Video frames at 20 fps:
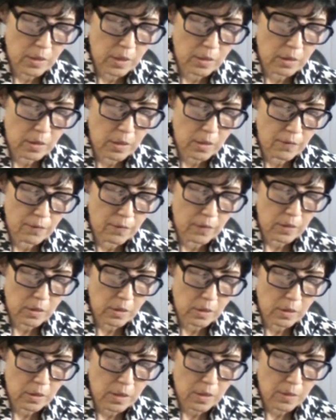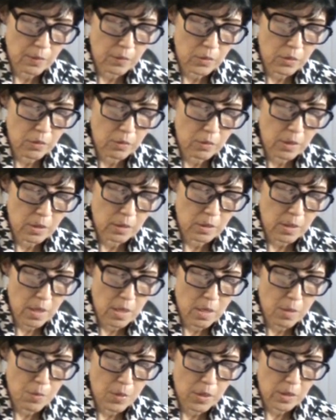and give the slip to his
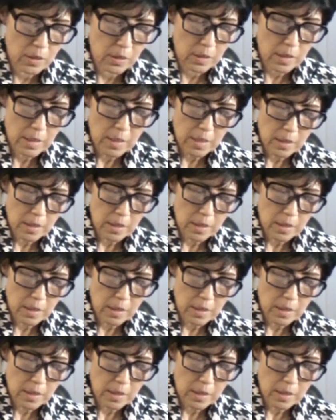enemy's